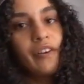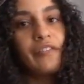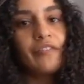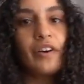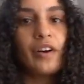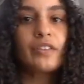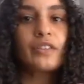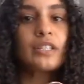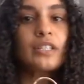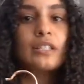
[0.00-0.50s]
I
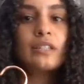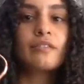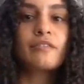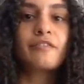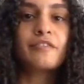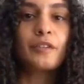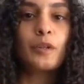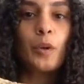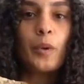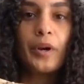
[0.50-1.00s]
found this in
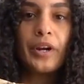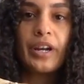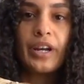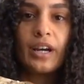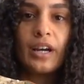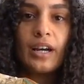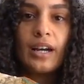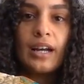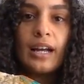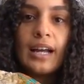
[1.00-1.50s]

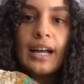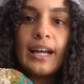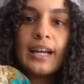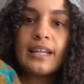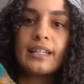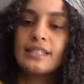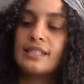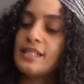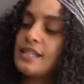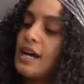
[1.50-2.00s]
Florida,
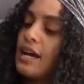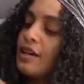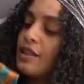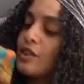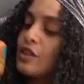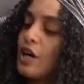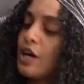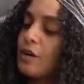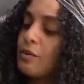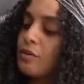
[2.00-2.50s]
and I
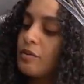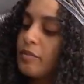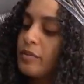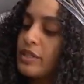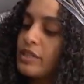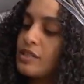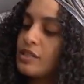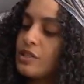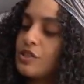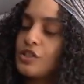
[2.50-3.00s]
thought it would
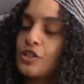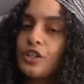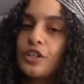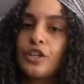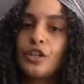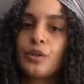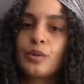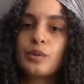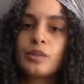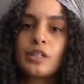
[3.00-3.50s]
be such a
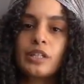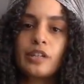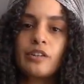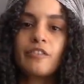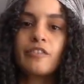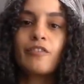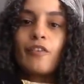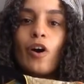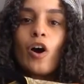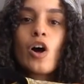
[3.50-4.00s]
cute little
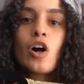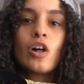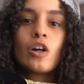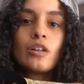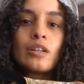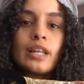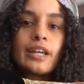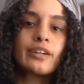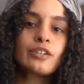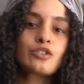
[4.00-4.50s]

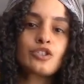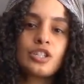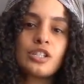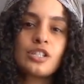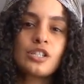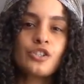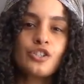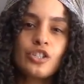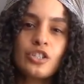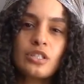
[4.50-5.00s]
fall, like
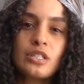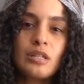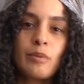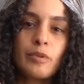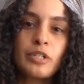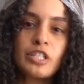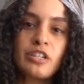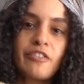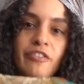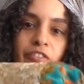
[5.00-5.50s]
transition
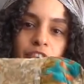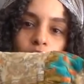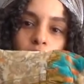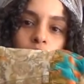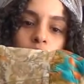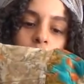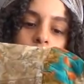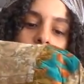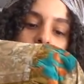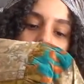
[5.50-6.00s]
summer to
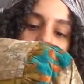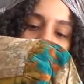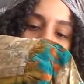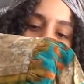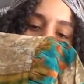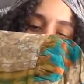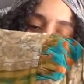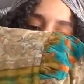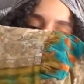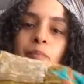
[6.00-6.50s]
fall crop
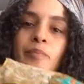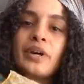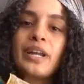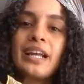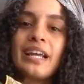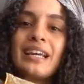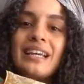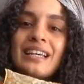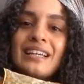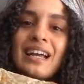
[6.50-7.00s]
top,
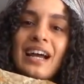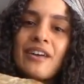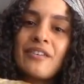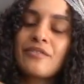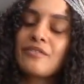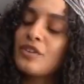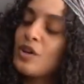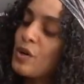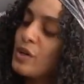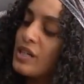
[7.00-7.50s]
but
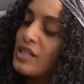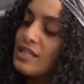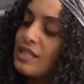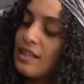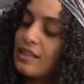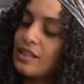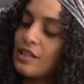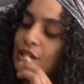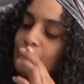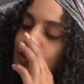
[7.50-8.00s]
I've noticed
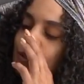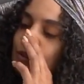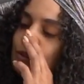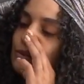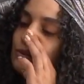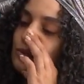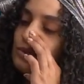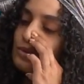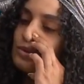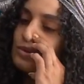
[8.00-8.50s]
that the
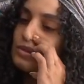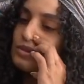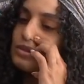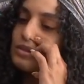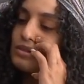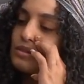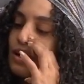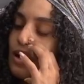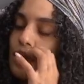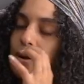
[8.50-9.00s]
hues
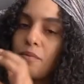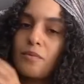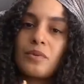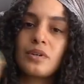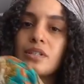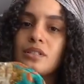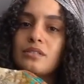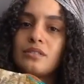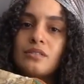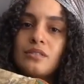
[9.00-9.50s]
are
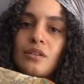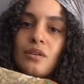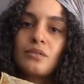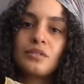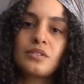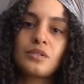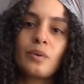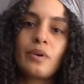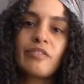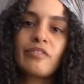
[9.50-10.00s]
what
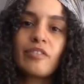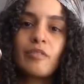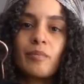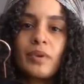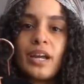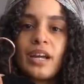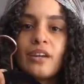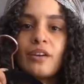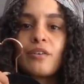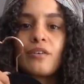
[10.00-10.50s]
don't do it for
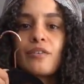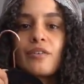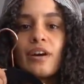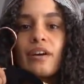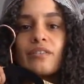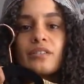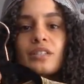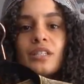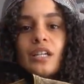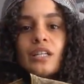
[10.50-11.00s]
me. I don't
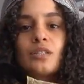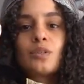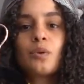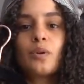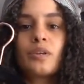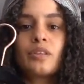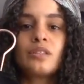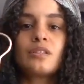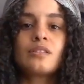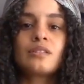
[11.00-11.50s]
gravitate
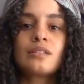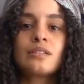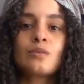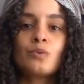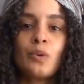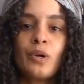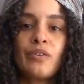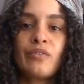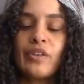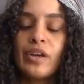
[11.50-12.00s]
toward this
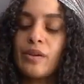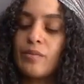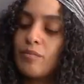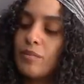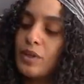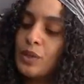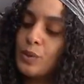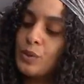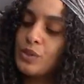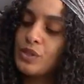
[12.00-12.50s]
sort of like
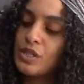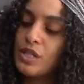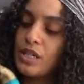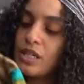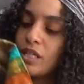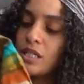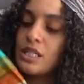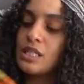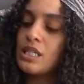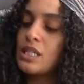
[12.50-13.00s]

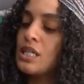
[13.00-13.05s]
muted,